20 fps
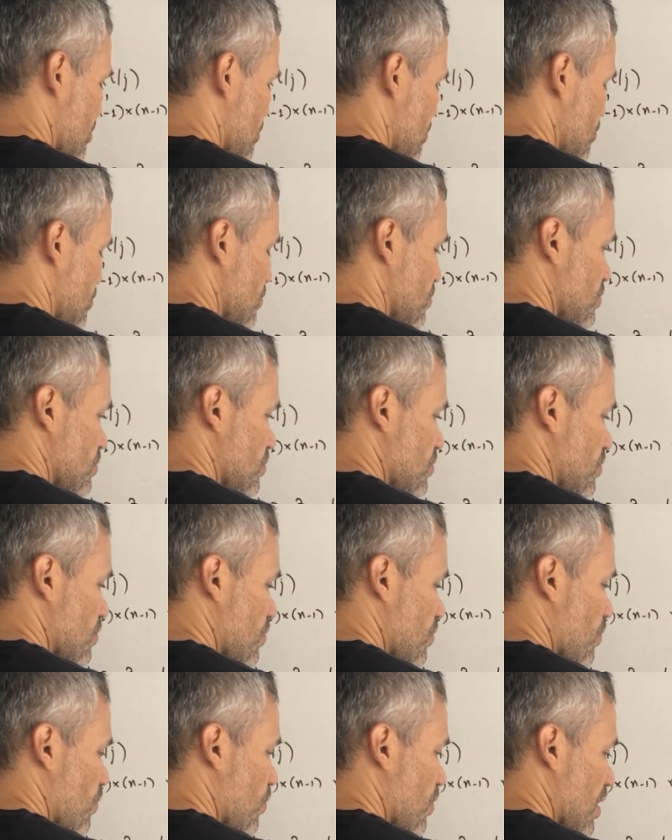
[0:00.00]
2,
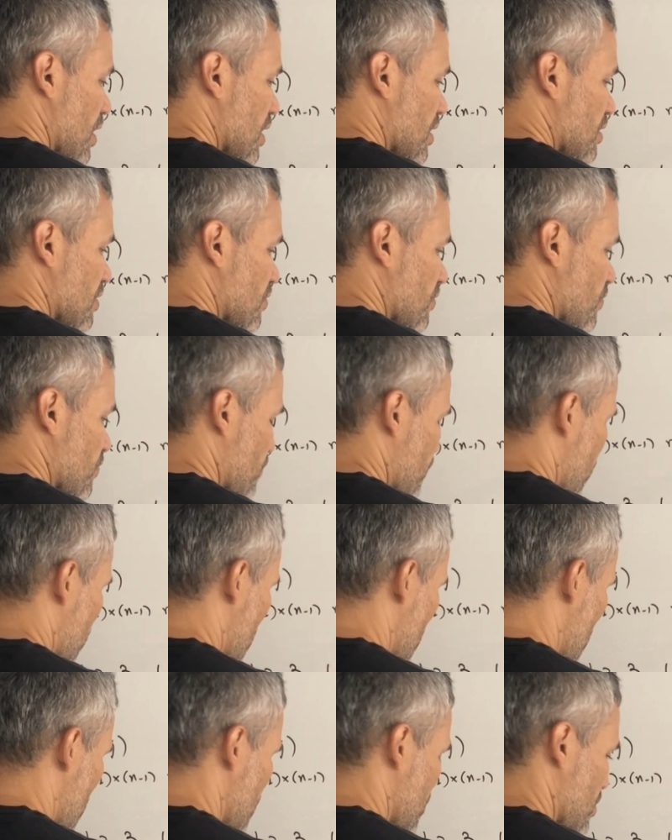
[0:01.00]
1,
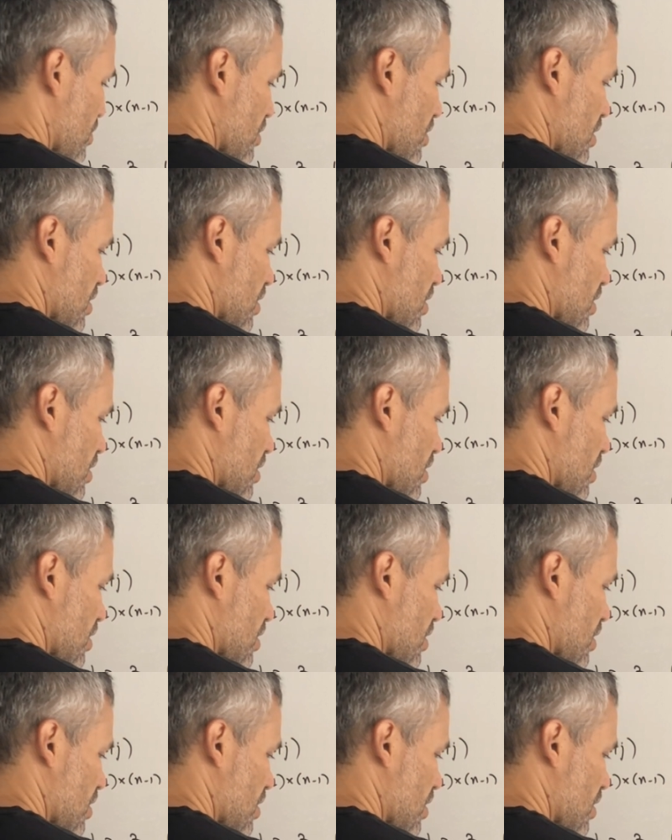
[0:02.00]
4,